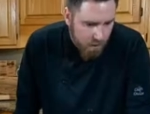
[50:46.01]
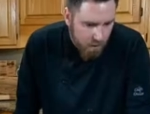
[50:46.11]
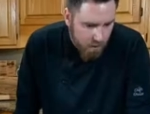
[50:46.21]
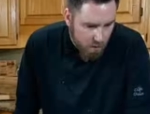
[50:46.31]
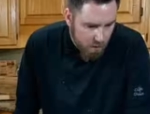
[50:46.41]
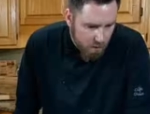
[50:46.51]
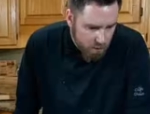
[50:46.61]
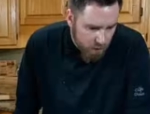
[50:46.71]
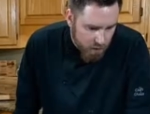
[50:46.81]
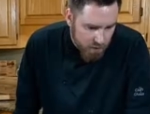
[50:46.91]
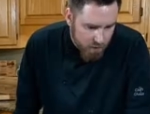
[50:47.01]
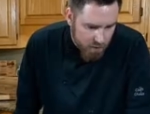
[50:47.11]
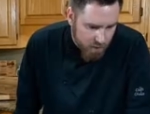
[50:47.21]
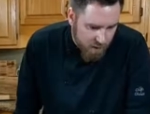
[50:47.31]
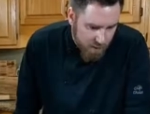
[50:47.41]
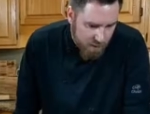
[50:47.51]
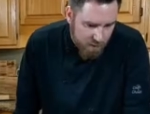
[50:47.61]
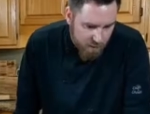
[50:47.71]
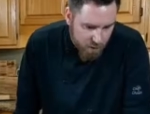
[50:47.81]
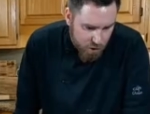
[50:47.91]
So Shauna says her
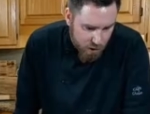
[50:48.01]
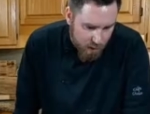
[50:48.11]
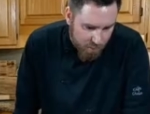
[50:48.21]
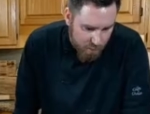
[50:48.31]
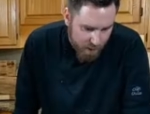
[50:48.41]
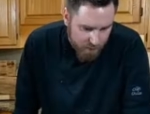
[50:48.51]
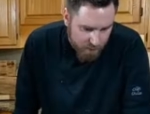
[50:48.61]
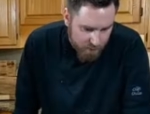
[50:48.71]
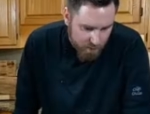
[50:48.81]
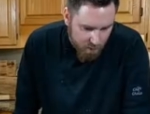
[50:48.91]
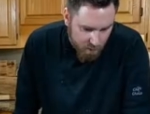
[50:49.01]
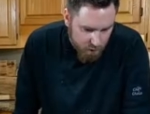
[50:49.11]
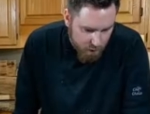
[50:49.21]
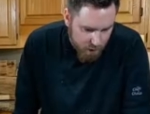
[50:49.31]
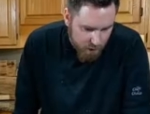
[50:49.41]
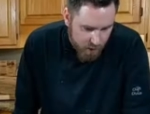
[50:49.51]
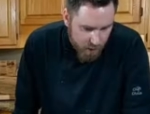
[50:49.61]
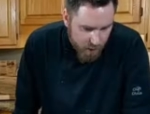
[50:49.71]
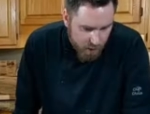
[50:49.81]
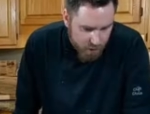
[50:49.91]
husband uses shake and bake seasoning on chicken,
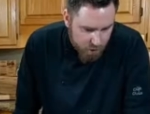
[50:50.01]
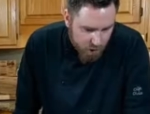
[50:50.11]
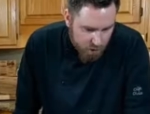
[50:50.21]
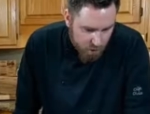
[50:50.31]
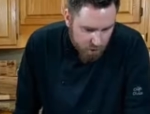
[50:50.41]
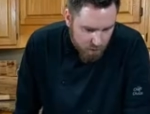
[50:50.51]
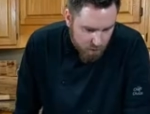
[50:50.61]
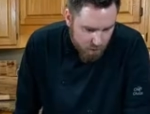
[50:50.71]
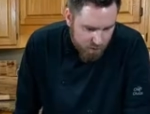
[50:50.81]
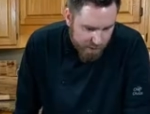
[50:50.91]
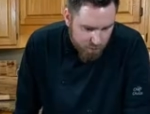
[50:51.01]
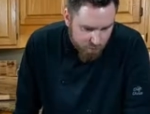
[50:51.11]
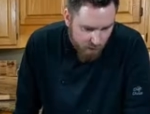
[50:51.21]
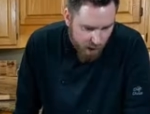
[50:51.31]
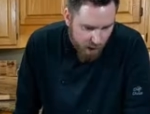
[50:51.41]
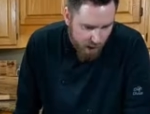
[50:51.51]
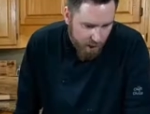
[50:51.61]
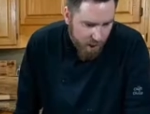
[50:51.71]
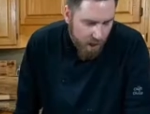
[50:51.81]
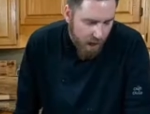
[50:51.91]
and the chicken always turns out dry.
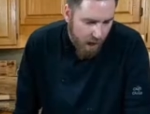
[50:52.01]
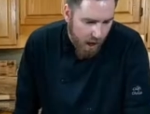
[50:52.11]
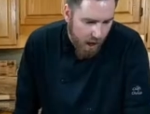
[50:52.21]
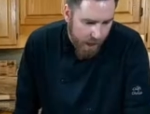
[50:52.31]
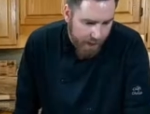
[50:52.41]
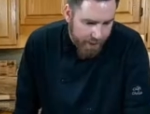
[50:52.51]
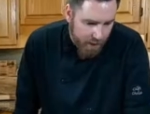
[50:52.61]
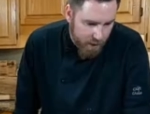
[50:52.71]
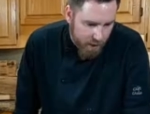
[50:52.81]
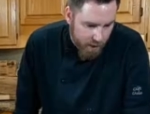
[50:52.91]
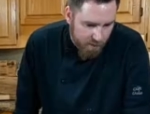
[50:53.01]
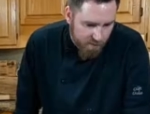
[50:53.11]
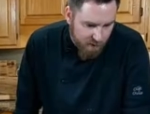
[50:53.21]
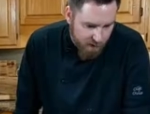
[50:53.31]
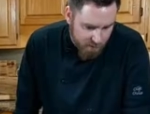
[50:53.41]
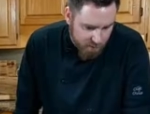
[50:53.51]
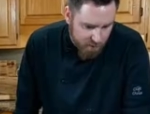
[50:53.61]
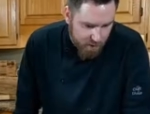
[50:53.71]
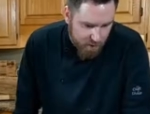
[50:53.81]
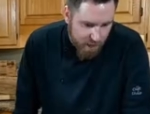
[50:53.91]
Any
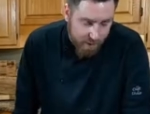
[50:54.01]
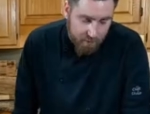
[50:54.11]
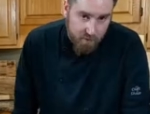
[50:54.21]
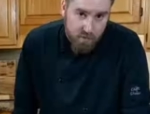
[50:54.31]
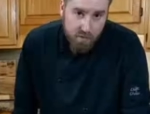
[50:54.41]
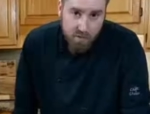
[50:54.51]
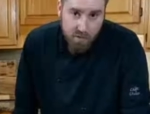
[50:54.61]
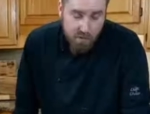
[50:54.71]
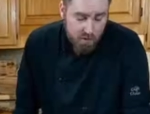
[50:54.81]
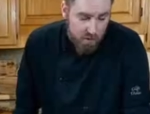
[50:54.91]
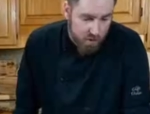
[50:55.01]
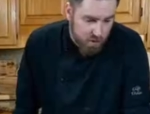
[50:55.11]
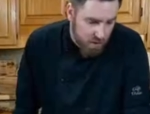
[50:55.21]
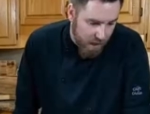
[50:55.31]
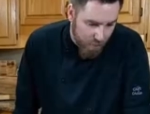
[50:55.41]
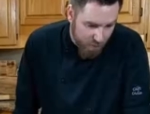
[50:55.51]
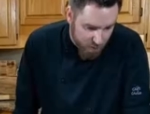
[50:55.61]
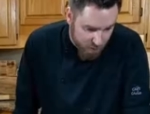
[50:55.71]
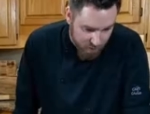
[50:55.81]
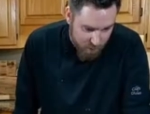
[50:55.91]
advice? Yes. Stop
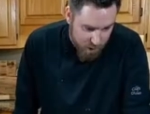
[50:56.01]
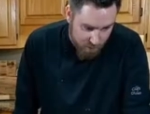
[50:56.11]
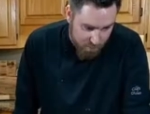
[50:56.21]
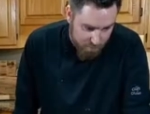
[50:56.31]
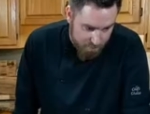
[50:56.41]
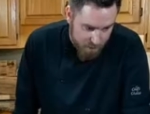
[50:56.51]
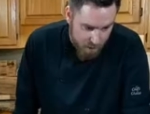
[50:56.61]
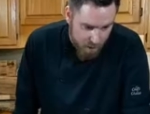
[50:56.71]
overcooking the chicken.